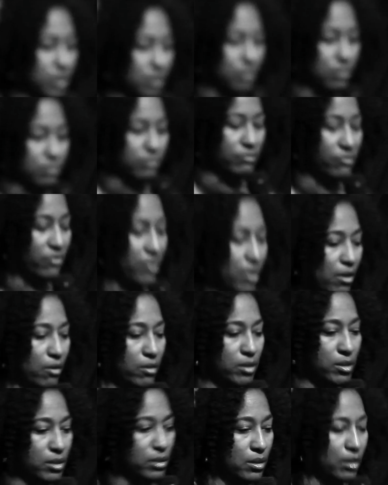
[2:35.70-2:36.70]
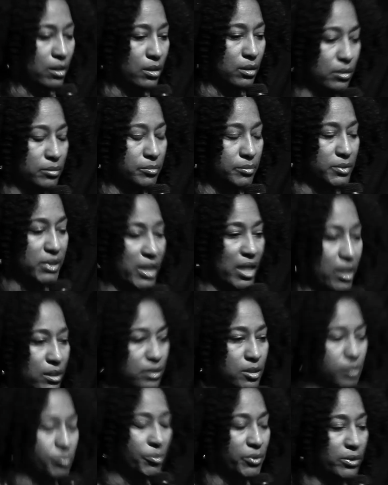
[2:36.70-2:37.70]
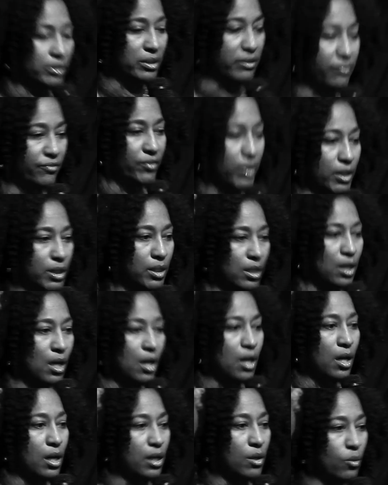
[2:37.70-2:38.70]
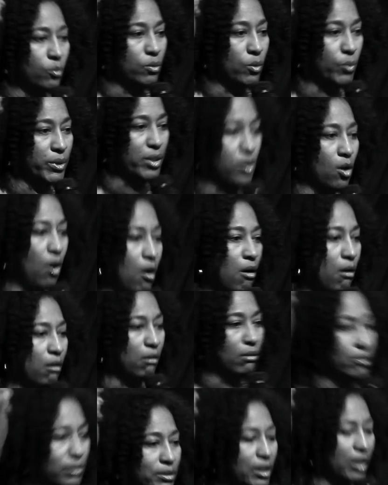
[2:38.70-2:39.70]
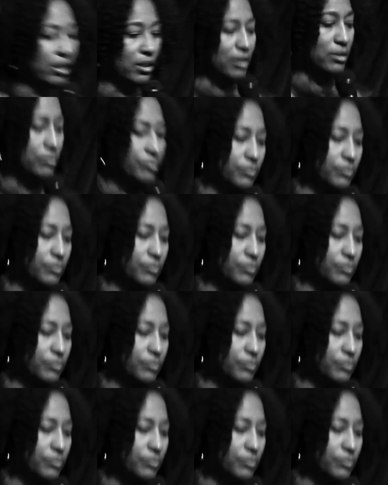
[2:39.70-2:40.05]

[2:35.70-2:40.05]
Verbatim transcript: a very um, talented, prolific, what we call uh,